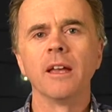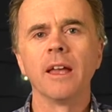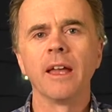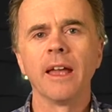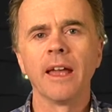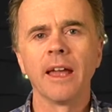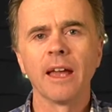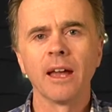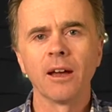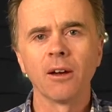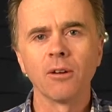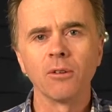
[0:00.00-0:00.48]

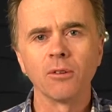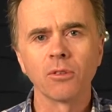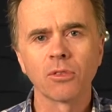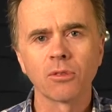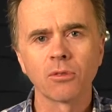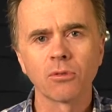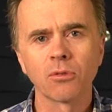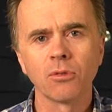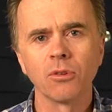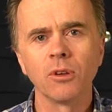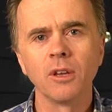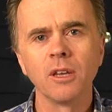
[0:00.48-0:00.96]
our
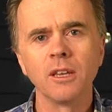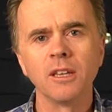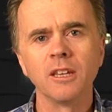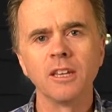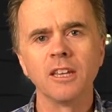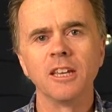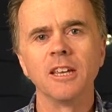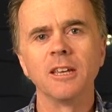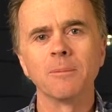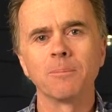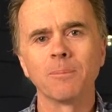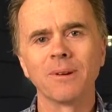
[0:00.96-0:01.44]

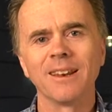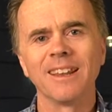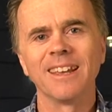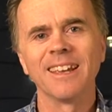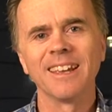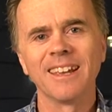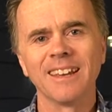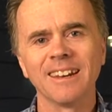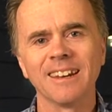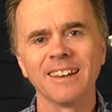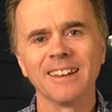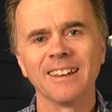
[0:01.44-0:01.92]
three-year
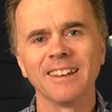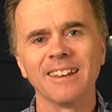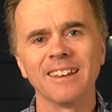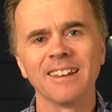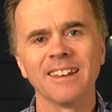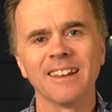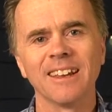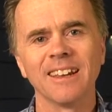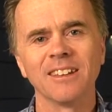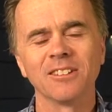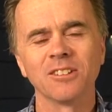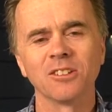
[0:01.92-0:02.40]
plan
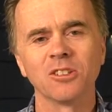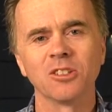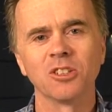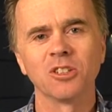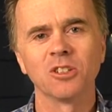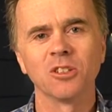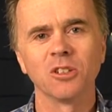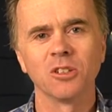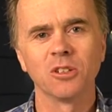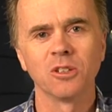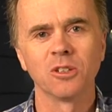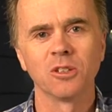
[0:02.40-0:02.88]
as a
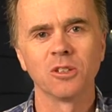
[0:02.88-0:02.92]
church.